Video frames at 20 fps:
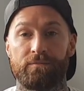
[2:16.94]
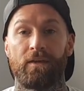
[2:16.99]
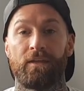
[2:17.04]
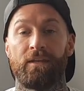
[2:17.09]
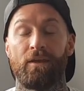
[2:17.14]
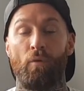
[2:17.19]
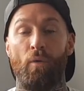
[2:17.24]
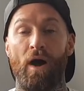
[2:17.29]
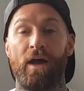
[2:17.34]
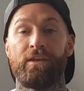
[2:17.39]

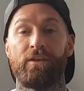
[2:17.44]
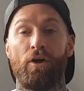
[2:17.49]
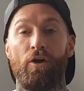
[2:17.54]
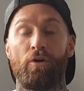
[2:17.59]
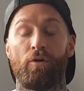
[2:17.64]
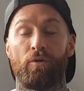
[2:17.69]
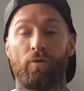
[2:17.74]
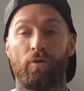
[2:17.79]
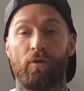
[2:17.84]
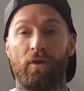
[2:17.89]
Now, I
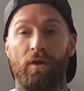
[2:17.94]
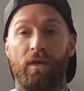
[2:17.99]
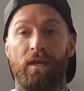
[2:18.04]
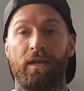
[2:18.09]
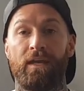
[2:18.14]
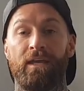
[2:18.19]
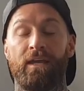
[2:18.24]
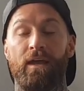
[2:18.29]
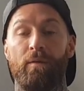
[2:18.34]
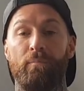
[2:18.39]
know
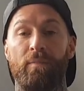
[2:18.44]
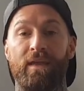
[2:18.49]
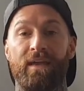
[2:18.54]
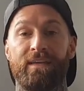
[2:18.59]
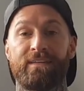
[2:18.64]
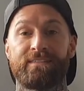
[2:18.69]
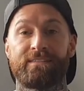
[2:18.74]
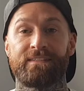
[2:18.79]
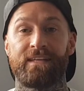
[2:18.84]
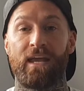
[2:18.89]
it can be a
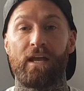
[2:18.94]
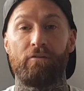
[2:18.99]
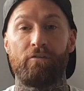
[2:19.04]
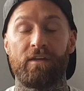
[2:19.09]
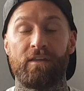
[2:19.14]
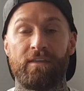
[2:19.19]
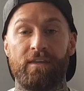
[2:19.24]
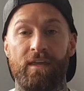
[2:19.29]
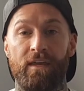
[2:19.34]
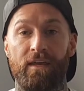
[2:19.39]
scary
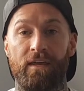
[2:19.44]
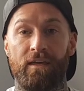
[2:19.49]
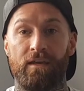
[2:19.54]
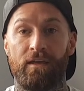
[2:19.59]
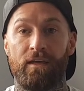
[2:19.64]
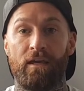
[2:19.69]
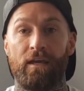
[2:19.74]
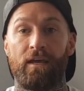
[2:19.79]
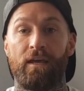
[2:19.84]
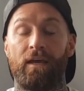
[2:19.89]
thing
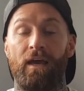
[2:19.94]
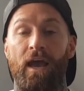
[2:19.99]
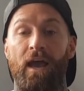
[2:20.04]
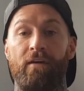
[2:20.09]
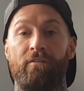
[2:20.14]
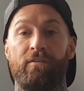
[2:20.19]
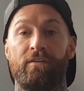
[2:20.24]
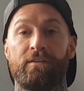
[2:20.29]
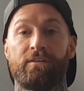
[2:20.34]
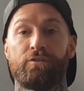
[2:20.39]

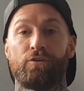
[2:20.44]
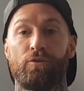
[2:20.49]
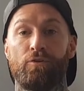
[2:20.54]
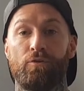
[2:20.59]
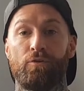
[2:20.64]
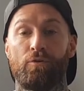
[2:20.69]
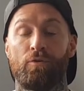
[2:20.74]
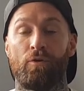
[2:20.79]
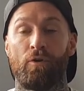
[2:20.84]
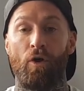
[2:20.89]
having
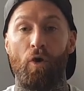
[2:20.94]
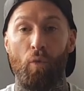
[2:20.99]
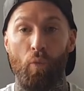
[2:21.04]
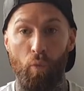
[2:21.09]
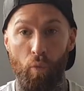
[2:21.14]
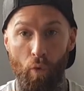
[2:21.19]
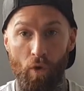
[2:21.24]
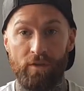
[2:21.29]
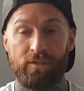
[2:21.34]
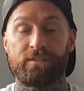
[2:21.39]
to, or
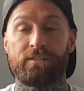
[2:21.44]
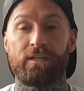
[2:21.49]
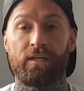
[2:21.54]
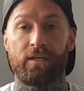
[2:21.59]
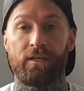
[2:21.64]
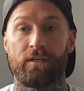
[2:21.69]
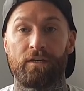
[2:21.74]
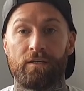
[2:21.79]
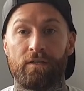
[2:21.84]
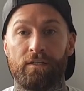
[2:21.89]

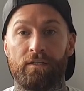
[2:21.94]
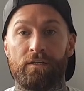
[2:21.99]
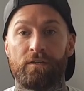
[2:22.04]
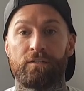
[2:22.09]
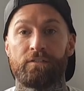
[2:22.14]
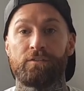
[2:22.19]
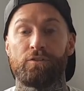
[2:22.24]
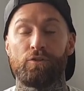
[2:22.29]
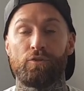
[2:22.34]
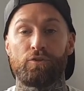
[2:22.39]
wanting
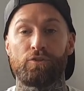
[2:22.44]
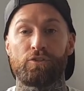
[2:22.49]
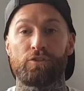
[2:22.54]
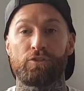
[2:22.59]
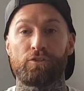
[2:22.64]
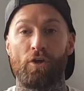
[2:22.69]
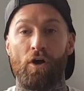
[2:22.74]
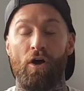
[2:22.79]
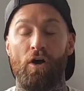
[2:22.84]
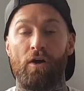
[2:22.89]
to
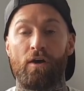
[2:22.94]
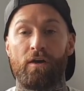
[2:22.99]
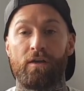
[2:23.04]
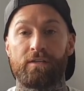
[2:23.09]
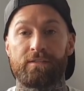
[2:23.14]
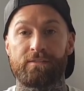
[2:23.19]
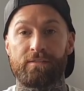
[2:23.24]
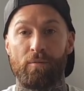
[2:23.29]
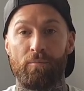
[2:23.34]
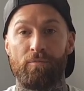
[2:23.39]
start
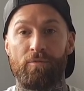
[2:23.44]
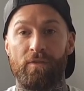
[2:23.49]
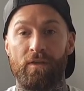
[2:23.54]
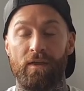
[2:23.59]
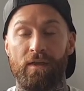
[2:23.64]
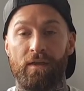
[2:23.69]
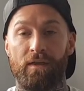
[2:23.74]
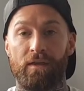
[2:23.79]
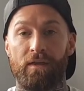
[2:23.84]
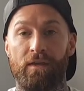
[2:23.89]

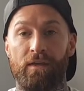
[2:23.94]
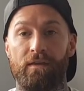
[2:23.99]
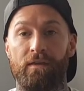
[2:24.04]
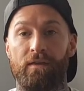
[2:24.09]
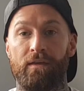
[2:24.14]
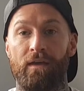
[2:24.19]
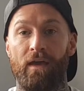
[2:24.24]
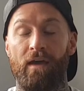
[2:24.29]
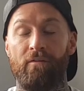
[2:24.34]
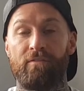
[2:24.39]
something,
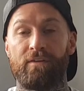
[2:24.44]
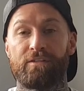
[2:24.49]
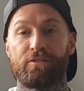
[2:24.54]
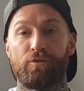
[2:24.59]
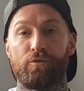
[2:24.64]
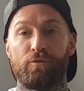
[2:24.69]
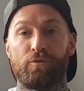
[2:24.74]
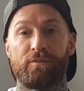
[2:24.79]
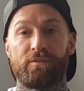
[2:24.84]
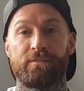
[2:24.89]
having
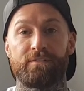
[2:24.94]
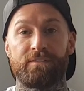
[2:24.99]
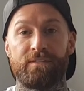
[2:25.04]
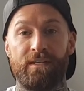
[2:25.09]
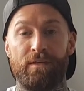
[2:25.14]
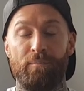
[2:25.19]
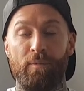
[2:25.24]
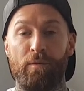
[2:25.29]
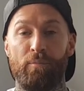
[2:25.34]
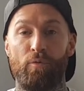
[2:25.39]
to
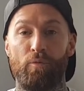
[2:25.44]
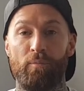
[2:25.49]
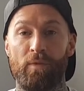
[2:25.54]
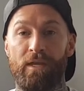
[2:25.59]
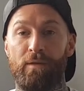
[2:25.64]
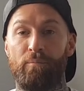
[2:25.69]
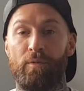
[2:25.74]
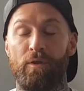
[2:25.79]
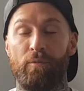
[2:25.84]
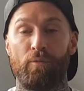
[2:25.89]
see people,
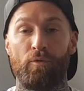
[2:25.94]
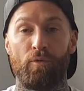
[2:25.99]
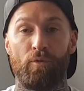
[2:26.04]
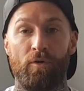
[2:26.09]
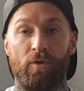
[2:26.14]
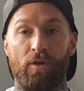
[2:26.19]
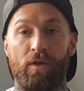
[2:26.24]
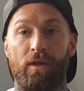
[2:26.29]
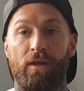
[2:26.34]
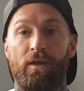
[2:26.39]
meet people,
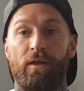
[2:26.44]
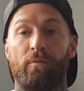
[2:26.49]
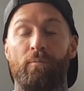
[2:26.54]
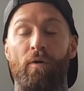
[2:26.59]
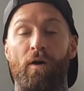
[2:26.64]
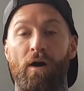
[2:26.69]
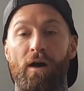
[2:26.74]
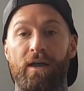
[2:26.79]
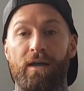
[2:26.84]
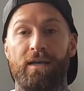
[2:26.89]

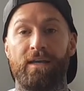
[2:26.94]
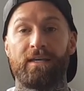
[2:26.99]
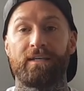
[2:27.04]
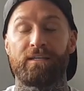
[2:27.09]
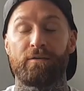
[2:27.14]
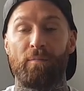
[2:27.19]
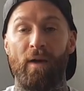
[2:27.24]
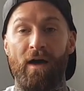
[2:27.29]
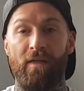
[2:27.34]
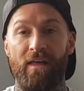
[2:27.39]
but it's
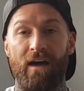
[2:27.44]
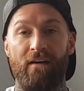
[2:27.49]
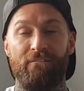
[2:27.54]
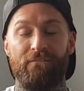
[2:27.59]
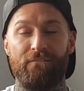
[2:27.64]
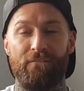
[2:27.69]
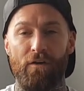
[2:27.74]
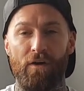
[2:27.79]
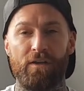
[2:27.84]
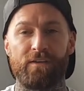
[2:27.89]
about that
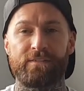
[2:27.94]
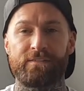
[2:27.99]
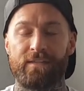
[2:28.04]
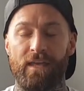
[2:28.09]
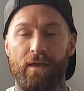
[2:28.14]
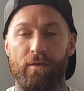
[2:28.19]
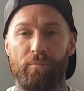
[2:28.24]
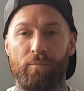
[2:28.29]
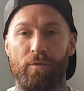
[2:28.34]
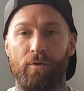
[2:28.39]
first
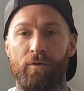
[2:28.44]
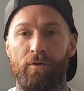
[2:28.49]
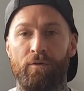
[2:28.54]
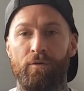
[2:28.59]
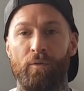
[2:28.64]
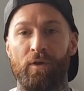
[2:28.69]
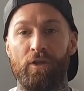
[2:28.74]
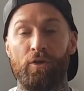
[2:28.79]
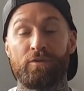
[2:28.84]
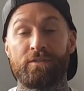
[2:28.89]
step.
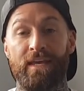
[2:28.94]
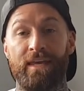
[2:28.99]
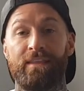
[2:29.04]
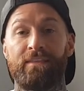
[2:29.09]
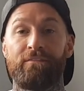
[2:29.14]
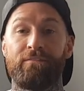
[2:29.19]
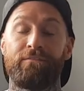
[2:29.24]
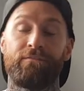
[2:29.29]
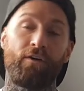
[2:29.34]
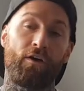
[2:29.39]
When you take
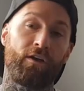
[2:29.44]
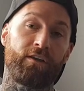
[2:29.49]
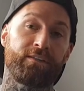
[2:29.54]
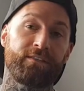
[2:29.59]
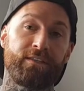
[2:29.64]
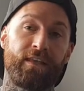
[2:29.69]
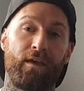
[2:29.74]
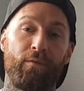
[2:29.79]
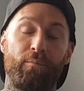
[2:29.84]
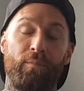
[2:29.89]
the first
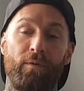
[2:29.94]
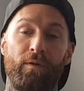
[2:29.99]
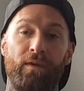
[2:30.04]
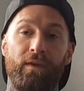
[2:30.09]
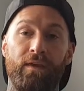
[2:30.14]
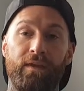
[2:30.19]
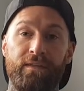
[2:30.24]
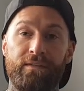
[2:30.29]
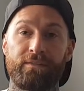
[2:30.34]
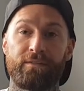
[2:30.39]
step
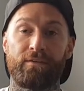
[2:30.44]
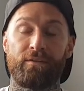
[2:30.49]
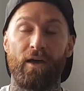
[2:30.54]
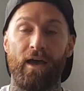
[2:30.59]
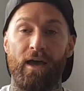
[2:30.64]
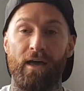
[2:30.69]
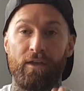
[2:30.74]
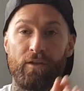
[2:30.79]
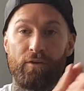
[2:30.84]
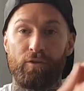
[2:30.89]
into
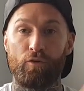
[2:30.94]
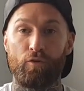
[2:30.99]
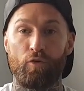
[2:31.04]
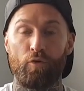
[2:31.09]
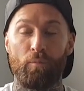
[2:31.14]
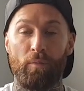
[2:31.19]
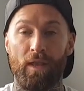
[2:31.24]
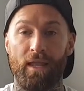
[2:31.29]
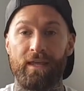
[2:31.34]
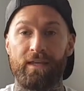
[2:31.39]
that new
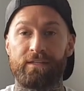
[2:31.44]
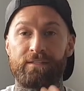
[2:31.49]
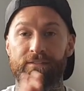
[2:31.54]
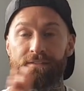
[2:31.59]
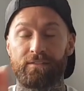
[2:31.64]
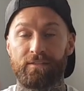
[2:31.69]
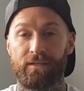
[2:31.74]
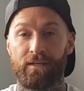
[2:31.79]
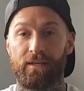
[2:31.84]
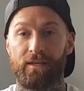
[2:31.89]
place,